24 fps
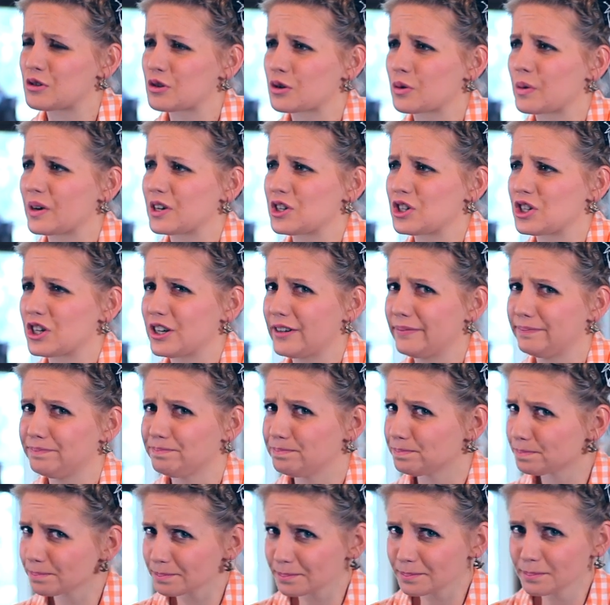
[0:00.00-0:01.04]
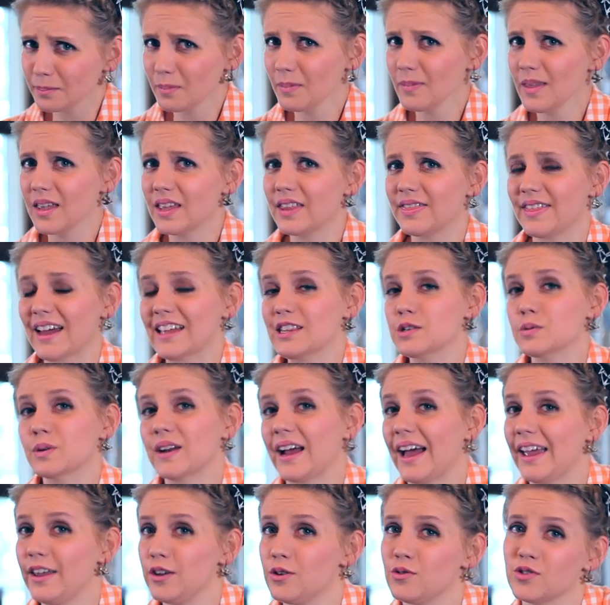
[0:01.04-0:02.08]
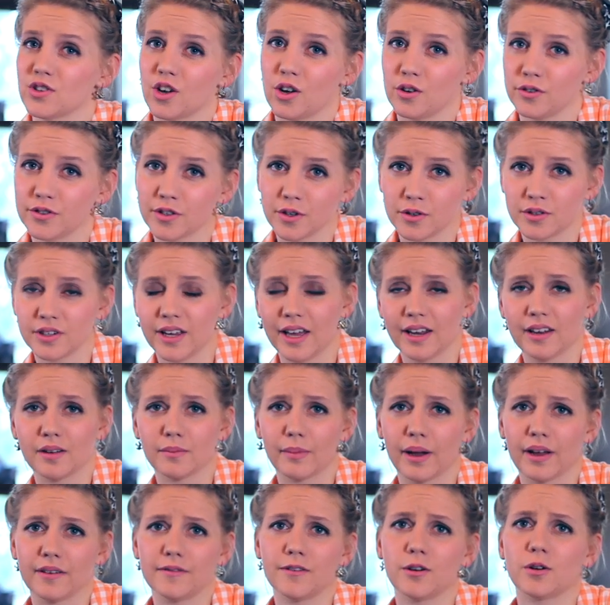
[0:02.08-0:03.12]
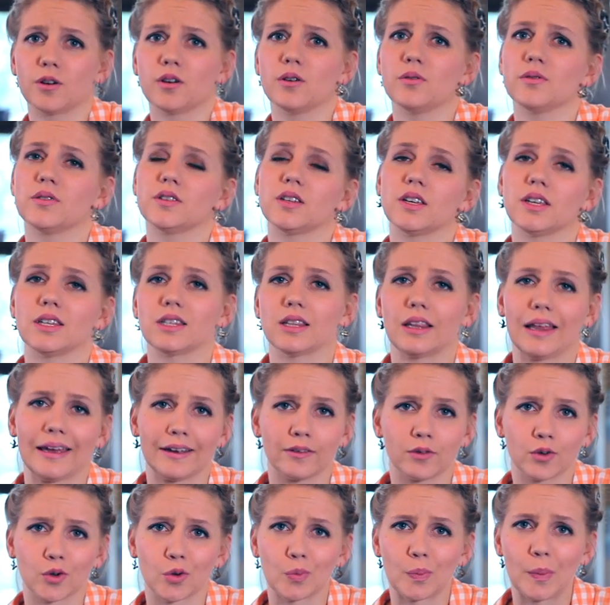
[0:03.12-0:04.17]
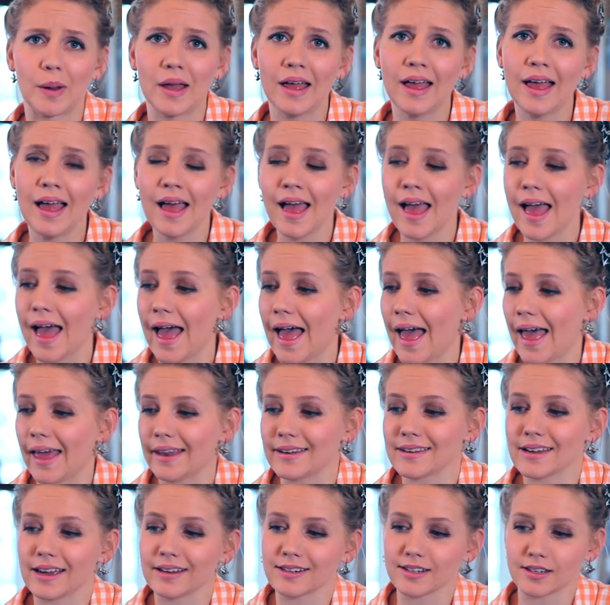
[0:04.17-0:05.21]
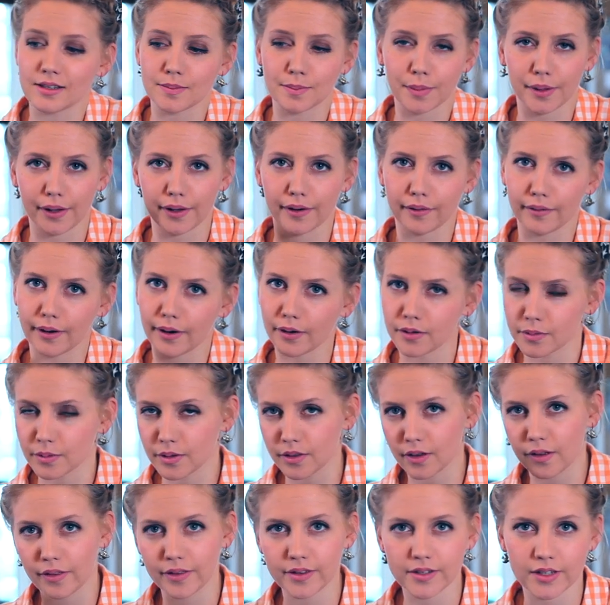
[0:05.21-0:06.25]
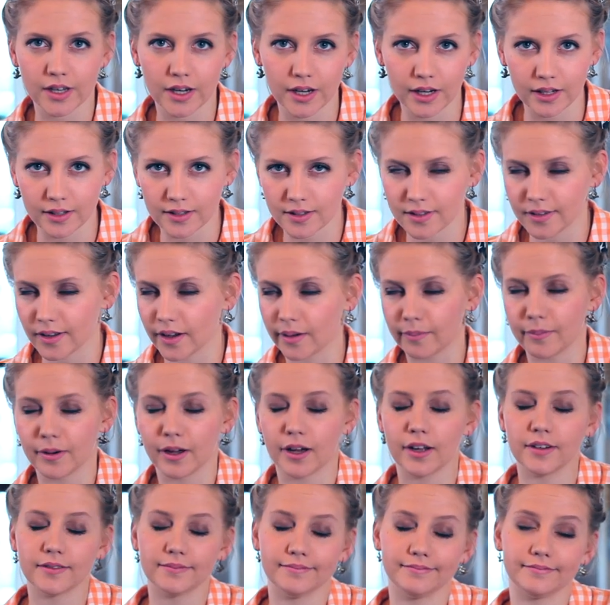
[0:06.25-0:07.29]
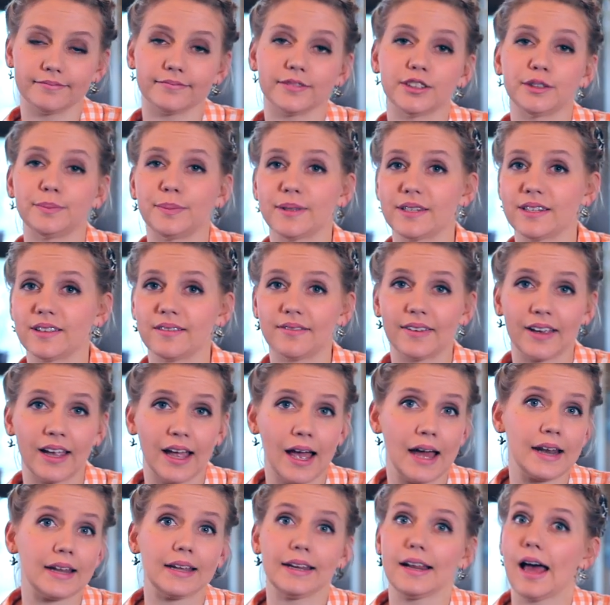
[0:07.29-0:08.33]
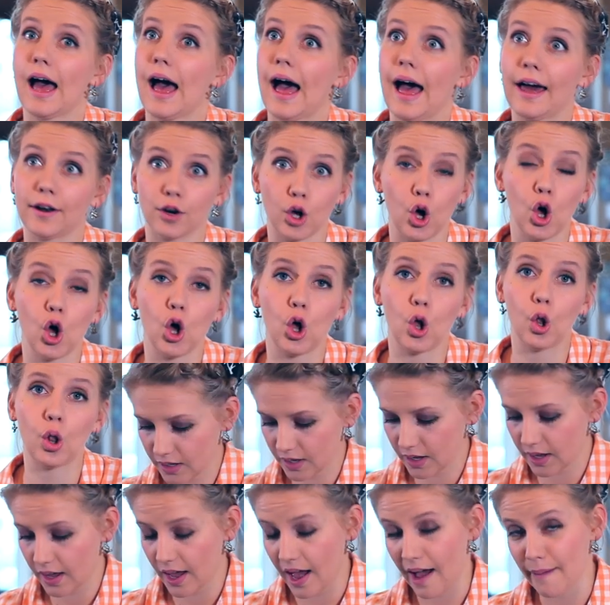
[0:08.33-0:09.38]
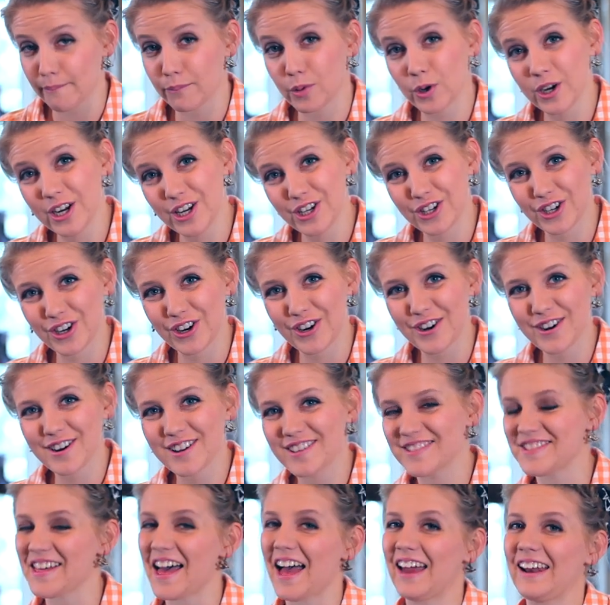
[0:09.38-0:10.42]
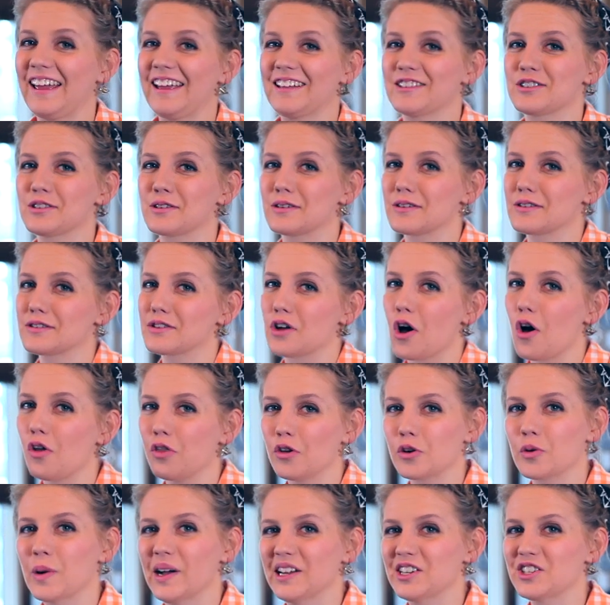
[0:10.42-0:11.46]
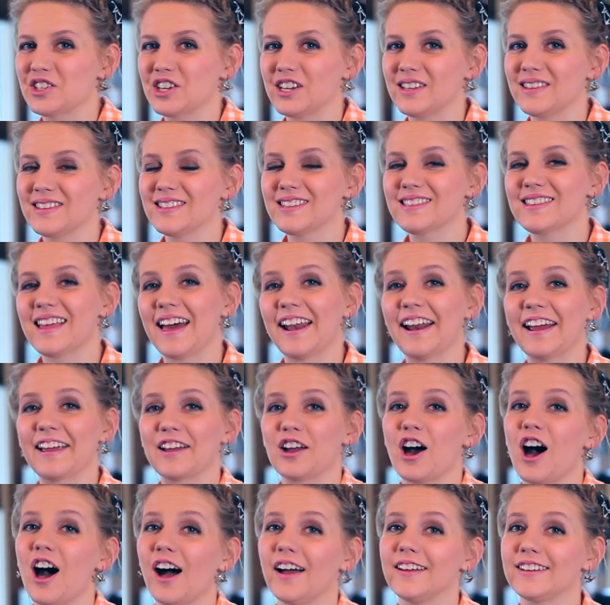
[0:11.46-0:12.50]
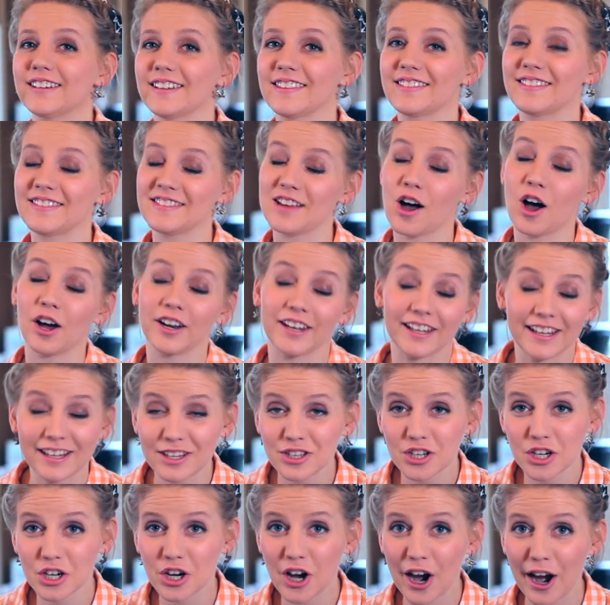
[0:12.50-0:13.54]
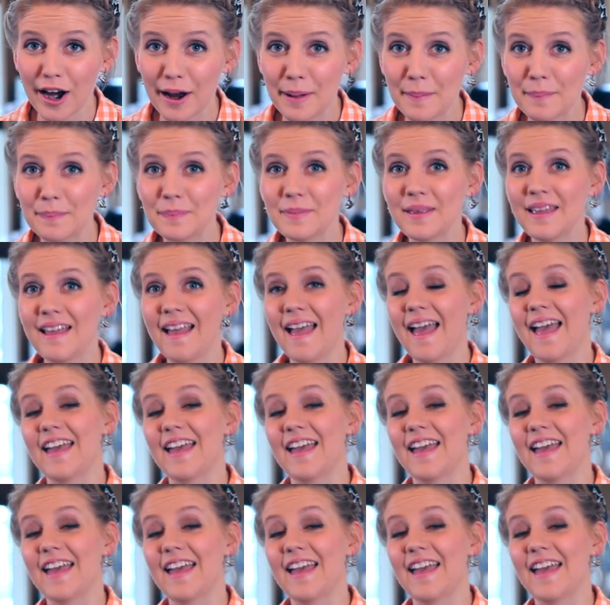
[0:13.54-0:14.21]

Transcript: your question. That's what I use also to edit my photos is Lightroom and I just play around with all the settings. I'm not specific at it at all. I'm pretty sure that answers all the questions that I got on Instagram.